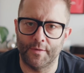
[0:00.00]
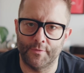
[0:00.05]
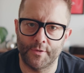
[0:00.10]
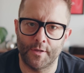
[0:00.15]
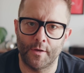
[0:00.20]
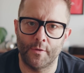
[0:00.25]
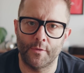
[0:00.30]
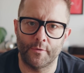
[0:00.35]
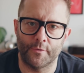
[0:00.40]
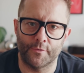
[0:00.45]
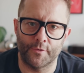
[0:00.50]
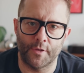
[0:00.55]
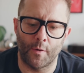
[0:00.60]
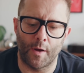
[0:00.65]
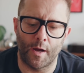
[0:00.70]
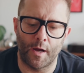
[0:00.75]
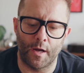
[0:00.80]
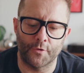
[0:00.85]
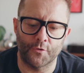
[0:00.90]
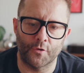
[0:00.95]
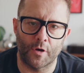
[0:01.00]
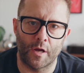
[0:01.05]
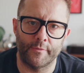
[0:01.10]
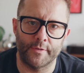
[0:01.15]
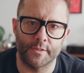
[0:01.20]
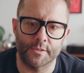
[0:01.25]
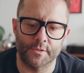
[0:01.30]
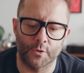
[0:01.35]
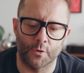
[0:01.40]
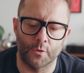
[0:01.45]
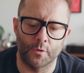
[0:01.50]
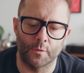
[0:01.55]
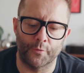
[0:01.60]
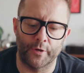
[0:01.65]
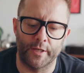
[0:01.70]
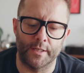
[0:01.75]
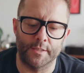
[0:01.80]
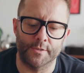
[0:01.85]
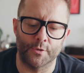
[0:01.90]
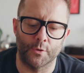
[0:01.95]
Even though there is no hard drive installed,
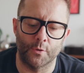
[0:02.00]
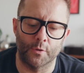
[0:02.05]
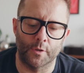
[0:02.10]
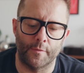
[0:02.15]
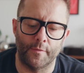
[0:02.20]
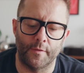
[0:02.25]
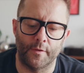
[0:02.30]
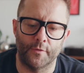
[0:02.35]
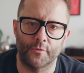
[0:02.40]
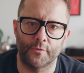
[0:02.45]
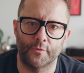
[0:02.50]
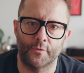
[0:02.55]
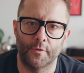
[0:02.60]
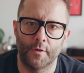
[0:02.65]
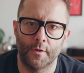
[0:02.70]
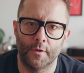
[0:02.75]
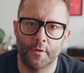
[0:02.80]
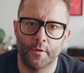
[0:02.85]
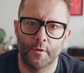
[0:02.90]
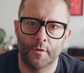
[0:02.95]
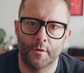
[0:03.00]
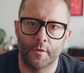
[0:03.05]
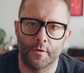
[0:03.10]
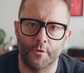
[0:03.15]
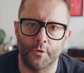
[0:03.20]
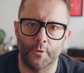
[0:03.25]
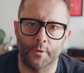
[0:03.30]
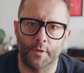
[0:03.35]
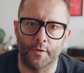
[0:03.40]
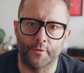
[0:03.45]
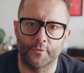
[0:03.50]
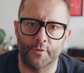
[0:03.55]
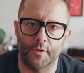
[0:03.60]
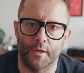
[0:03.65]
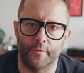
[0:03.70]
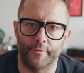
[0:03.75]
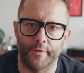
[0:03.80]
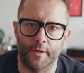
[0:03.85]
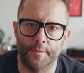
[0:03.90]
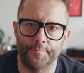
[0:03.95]
pre-installed in this Nucleus
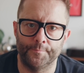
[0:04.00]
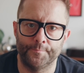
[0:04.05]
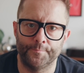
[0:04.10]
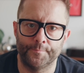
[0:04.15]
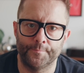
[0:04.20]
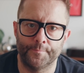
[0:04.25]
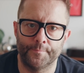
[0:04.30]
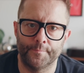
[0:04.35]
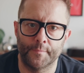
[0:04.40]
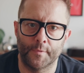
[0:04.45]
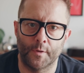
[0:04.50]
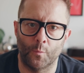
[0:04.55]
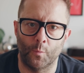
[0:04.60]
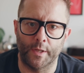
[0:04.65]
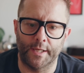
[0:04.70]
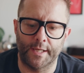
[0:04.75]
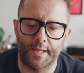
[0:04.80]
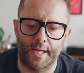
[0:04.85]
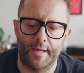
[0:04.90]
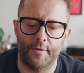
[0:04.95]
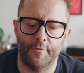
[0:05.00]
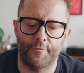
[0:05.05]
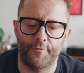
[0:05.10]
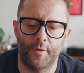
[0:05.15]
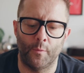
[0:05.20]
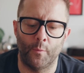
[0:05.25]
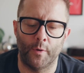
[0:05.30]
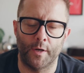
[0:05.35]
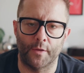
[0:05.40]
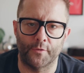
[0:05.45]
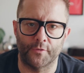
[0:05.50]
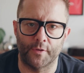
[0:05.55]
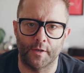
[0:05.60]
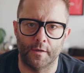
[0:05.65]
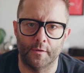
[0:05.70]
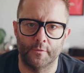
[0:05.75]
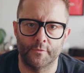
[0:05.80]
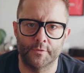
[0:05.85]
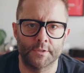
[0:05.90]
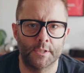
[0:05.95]
server, we can fit one
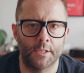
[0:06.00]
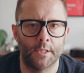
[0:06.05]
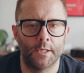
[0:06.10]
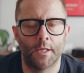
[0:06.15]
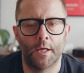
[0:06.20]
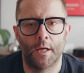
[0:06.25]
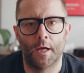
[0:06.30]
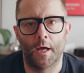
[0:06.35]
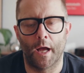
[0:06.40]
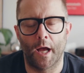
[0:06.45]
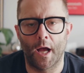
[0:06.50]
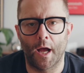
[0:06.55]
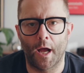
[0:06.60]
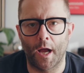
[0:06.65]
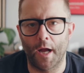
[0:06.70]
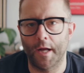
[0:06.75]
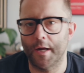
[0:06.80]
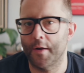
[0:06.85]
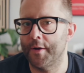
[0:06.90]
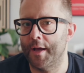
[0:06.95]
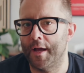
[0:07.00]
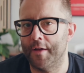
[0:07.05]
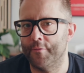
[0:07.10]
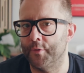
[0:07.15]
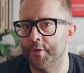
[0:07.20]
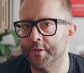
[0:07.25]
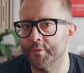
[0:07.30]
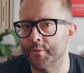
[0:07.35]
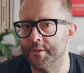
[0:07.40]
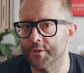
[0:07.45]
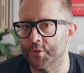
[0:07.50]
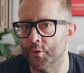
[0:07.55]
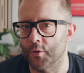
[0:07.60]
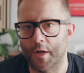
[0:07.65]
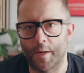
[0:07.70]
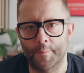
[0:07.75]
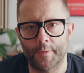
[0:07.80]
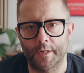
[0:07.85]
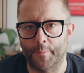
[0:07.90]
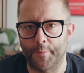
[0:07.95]
ourselves. I don't have one to
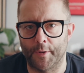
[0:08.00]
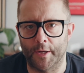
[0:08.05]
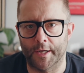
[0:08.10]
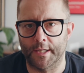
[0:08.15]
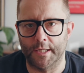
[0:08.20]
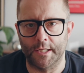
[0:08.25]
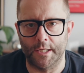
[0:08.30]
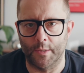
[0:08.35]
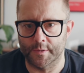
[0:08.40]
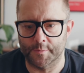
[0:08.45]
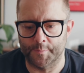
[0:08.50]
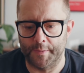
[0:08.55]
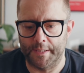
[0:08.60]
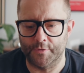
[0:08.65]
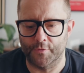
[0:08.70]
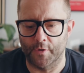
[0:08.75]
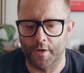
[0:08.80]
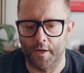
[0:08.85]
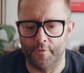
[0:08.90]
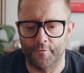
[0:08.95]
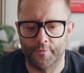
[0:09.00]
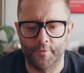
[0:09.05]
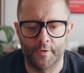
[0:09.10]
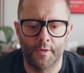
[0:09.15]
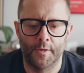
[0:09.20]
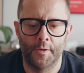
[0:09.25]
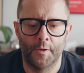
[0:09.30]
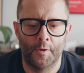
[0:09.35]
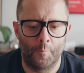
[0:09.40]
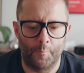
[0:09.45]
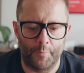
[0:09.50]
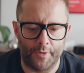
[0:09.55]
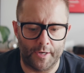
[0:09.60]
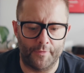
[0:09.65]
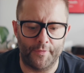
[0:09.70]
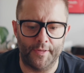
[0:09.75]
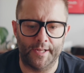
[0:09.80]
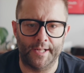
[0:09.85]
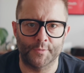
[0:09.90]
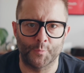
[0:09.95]
install, I'm going to plug in a USB drive, but I
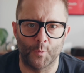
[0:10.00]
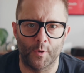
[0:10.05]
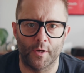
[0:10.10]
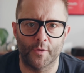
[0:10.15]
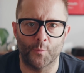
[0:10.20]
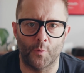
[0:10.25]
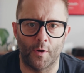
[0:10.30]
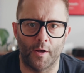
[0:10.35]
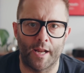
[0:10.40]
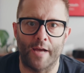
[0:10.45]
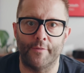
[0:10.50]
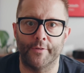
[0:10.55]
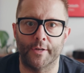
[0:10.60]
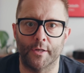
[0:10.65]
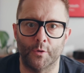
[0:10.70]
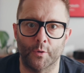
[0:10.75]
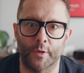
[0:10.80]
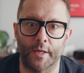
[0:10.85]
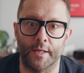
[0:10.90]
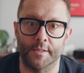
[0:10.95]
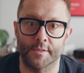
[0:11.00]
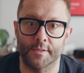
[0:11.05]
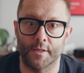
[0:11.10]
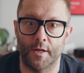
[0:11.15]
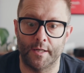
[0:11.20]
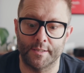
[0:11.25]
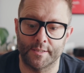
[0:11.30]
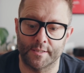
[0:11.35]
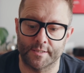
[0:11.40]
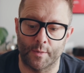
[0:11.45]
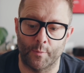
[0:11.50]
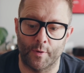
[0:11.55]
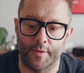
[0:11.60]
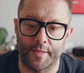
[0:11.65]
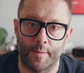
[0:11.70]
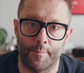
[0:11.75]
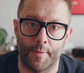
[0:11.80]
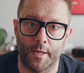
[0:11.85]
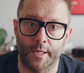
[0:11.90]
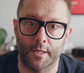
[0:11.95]
think it's worthwhile having a look inside to see where
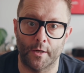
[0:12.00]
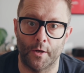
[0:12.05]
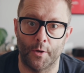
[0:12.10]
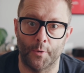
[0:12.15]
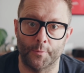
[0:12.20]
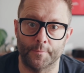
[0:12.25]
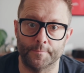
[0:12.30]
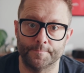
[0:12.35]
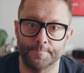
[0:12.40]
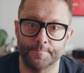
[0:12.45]
that might go.